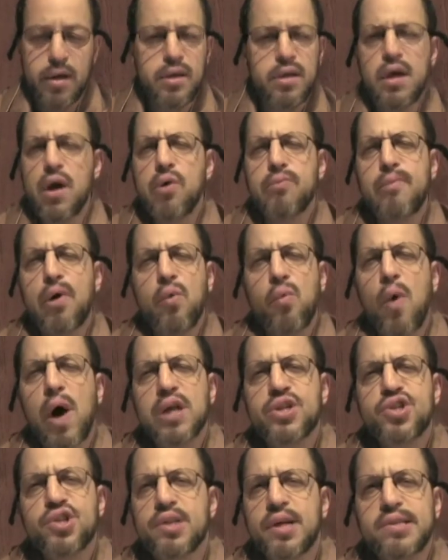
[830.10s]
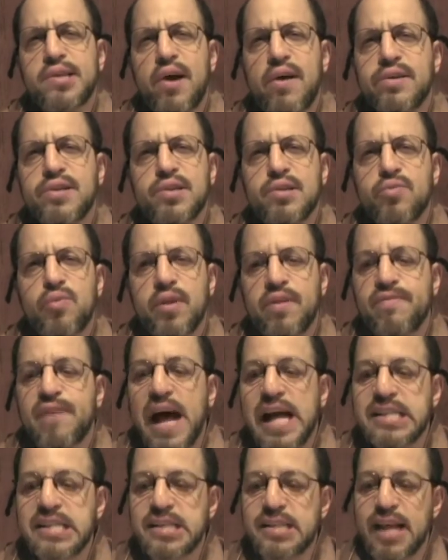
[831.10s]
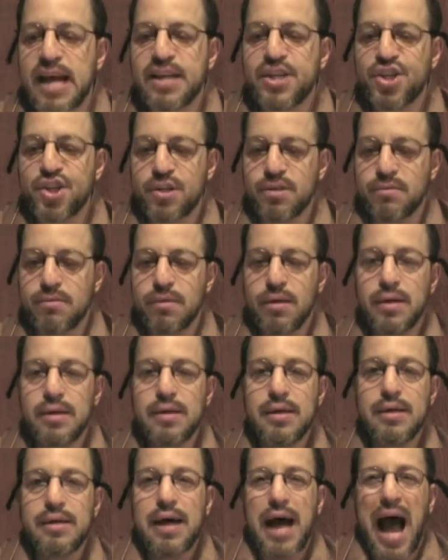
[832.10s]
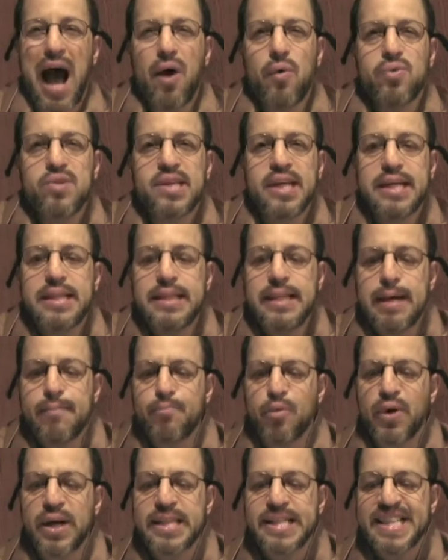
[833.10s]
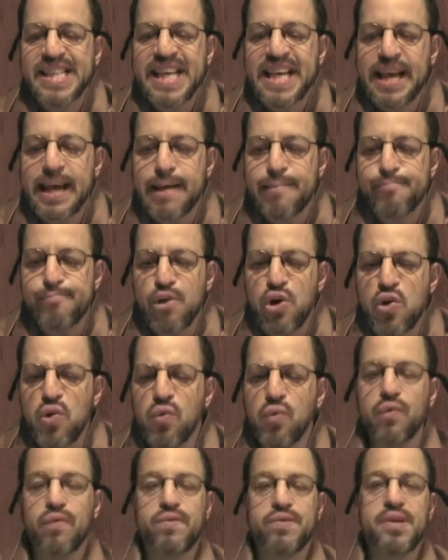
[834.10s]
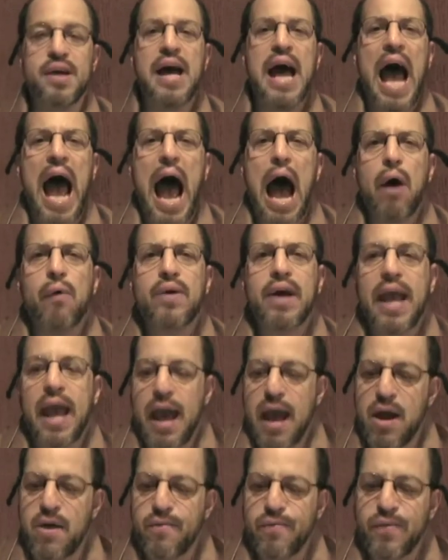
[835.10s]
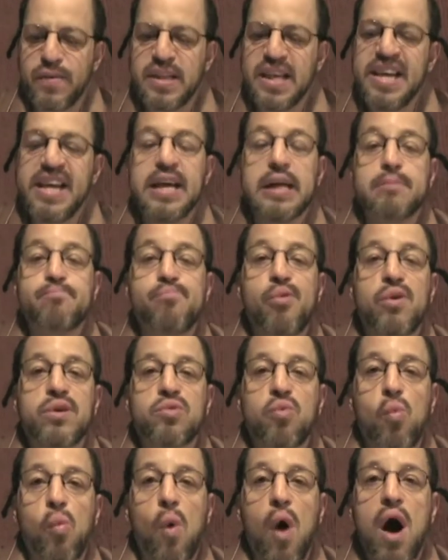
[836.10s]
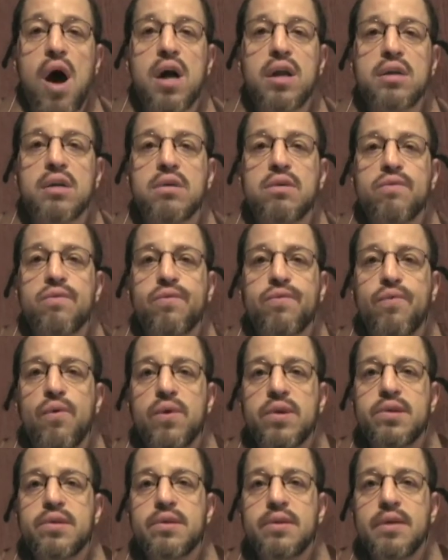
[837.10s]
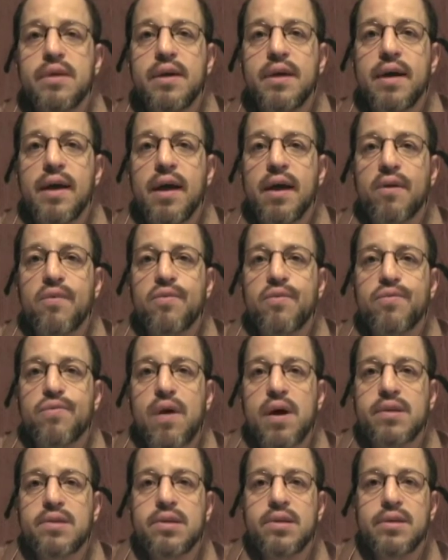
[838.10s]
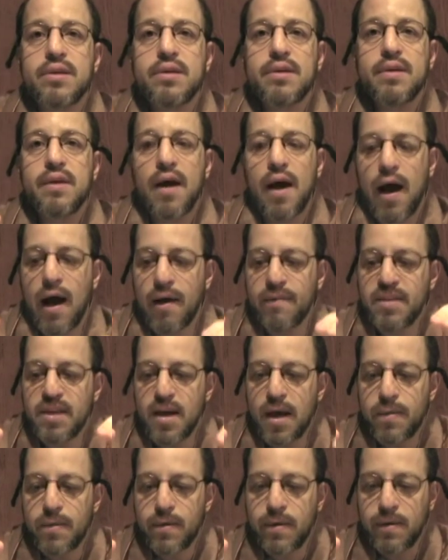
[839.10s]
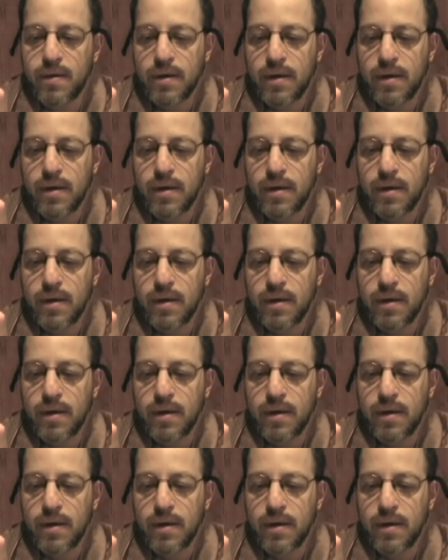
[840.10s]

Yomo watched the turtle with fascination. How deliberately it moved! How carefully it put one foot in front of the other.